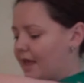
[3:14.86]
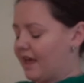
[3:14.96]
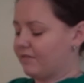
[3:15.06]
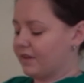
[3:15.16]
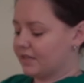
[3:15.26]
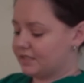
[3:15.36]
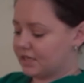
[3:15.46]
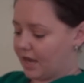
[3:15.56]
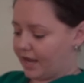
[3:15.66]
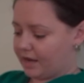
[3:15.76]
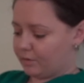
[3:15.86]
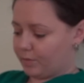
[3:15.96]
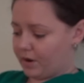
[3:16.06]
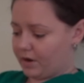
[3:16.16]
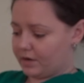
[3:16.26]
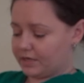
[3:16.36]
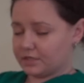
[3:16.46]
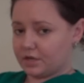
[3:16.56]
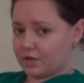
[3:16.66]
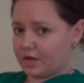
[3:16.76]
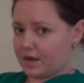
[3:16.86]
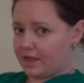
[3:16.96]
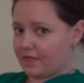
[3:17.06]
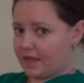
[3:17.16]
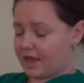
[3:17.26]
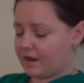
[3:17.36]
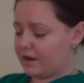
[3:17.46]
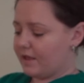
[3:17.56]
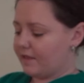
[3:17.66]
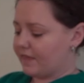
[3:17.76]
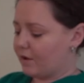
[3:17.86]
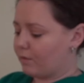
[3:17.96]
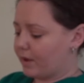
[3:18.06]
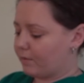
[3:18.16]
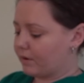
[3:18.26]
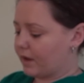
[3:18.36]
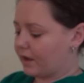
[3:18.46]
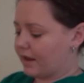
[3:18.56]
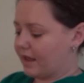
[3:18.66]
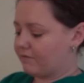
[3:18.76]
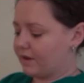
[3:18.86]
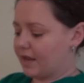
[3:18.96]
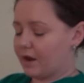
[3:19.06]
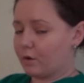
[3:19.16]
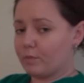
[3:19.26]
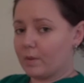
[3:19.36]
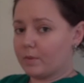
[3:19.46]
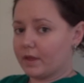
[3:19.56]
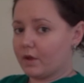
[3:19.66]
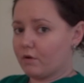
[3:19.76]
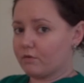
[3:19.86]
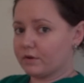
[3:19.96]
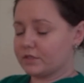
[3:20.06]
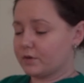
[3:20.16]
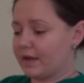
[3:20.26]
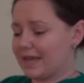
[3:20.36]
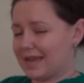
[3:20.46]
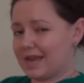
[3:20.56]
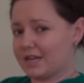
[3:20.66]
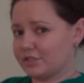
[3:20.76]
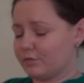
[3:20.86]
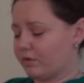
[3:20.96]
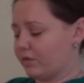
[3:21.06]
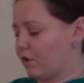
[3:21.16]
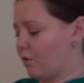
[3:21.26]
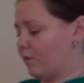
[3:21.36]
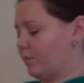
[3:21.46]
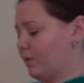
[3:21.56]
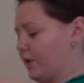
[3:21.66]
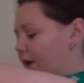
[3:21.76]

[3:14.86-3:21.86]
Having a tight part is good on that. That way we're not going to have any hair bubbling over, so I can't catch it with the comb and pull her